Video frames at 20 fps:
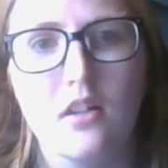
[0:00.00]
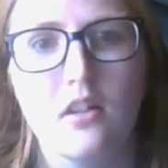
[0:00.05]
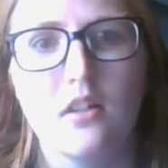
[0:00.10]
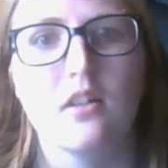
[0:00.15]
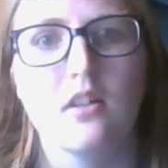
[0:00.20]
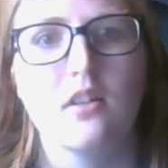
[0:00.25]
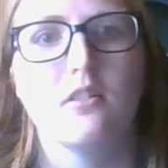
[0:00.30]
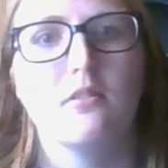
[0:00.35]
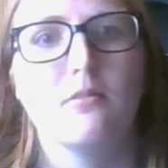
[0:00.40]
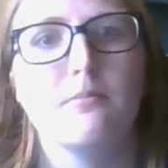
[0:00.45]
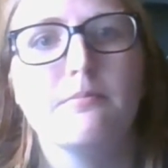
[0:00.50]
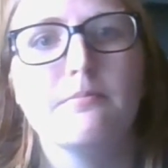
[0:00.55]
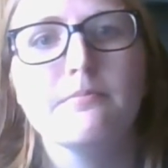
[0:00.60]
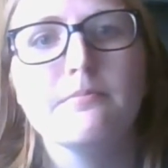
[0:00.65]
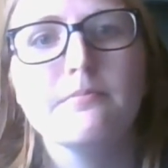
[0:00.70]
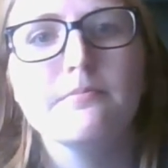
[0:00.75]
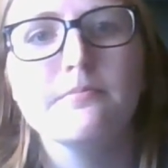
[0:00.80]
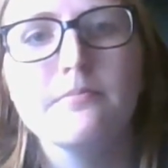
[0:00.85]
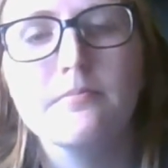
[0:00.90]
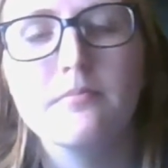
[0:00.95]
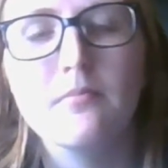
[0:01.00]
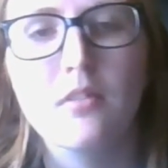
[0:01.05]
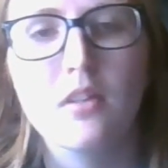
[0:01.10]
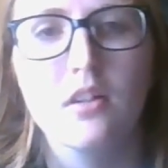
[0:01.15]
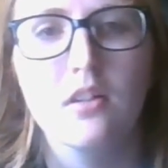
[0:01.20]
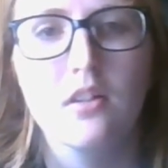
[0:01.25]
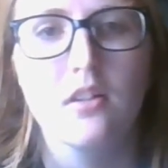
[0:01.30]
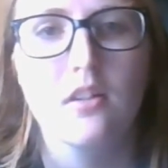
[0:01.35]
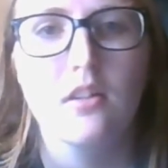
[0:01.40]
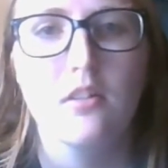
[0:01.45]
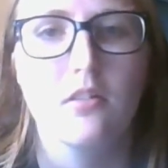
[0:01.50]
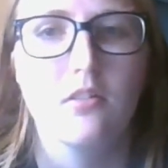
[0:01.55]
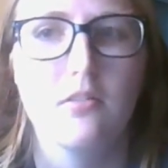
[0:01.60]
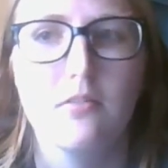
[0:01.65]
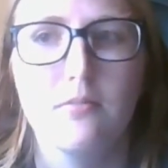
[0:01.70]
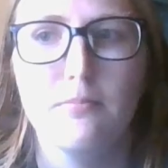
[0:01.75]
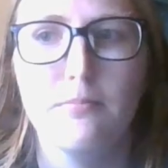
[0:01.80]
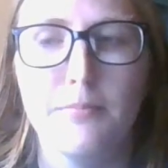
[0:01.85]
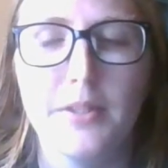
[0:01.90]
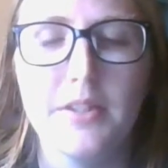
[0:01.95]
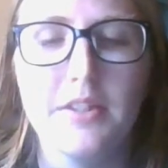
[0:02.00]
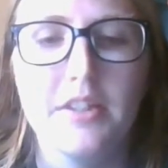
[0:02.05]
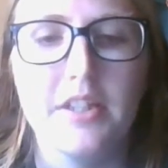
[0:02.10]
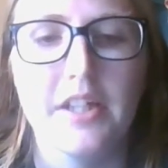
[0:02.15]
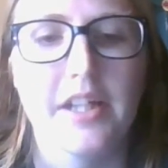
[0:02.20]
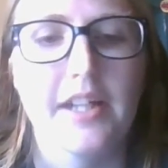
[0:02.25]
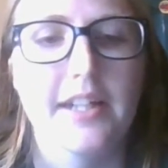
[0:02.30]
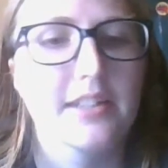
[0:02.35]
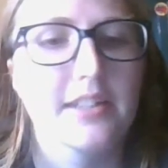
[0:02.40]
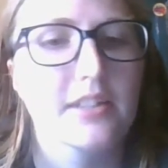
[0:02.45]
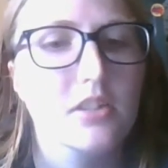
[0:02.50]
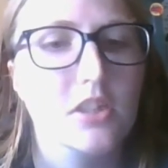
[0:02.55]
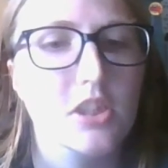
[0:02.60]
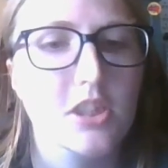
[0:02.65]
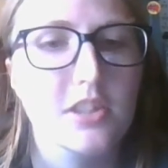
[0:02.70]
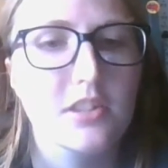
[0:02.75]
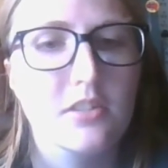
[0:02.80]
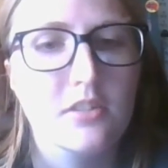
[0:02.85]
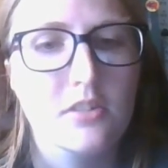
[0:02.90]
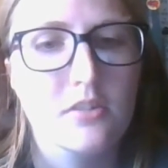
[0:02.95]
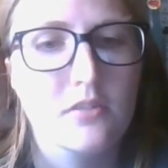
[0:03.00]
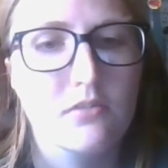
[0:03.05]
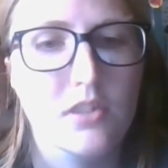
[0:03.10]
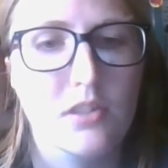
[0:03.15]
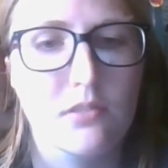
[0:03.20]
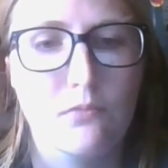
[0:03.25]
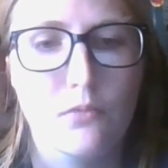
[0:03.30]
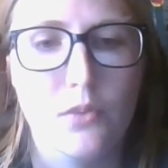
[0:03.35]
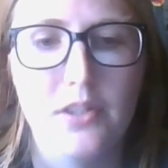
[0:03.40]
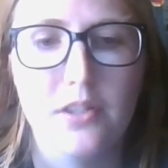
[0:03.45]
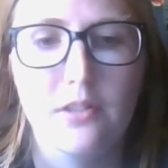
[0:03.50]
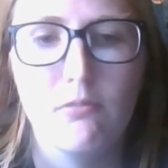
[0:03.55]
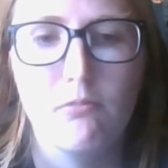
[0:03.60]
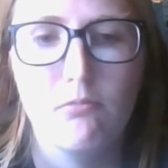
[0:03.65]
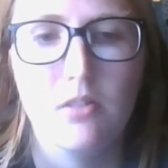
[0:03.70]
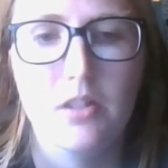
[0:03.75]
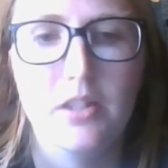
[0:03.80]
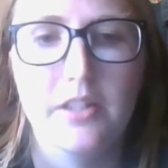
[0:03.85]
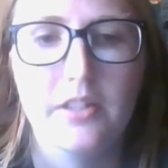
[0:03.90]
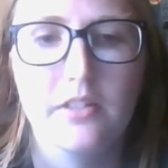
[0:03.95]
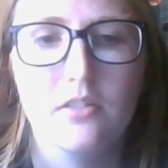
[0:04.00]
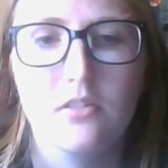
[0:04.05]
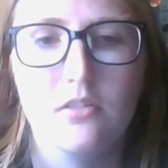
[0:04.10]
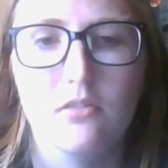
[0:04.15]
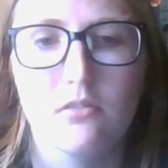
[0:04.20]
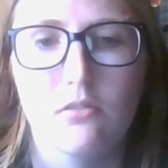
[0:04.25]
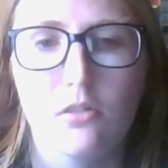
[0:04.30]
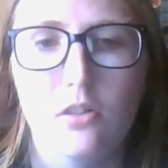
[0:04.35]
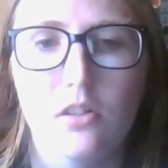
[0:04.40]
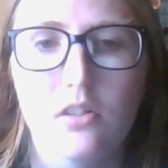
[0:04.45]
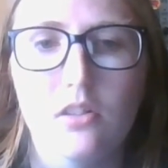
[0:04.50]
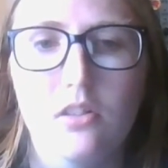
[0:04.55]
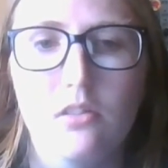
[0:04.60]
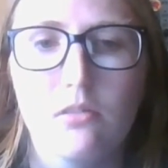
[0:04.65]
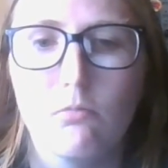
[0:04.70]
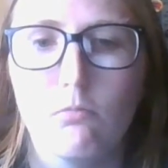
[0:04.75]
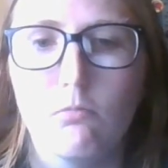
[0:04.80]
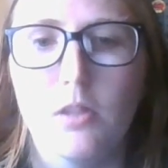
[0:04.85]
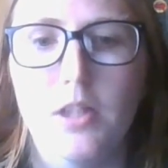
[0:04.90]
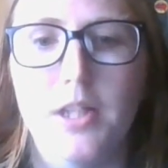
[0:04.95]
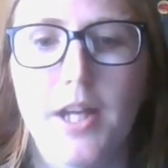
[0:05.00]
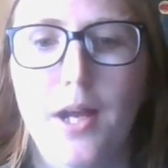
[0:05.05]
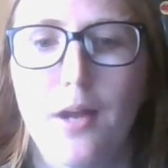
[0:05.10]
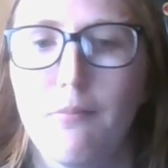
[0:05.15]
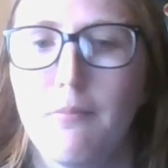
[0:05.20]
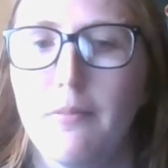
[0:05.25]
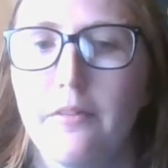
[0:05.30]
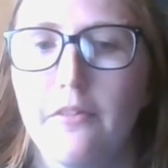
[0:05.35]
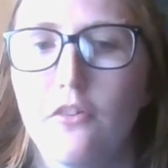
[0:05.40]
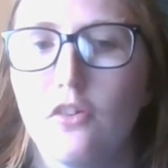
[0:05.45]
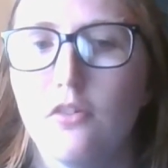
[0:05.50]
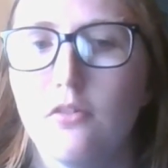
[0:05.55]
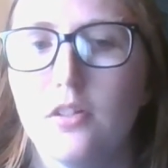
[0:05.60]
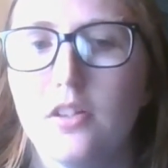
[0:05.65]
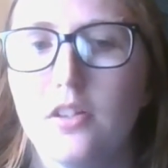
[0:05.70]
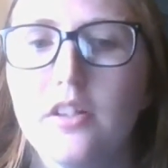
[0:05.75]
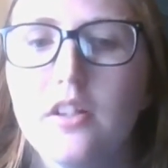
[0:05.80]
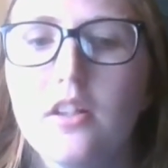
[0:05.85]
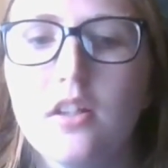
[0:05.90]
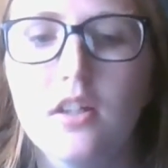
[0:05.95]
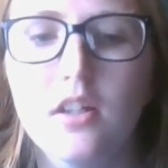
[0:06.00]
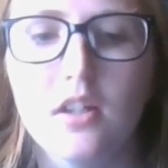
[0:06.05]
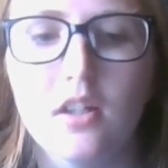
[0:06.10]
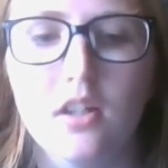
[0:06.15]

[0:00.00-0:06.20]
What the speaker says: Um, but yeah, she didn't know like where it went or what happened to it.